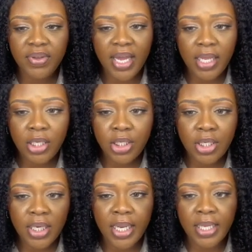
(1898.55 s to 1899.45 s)

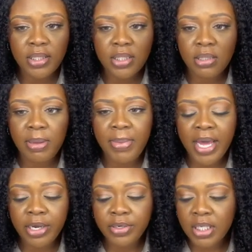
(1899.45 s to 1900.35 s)
calendar. I like to see my
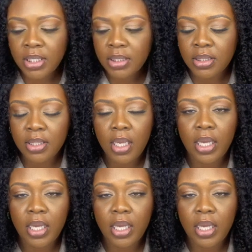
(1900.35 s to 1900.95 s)
batteries.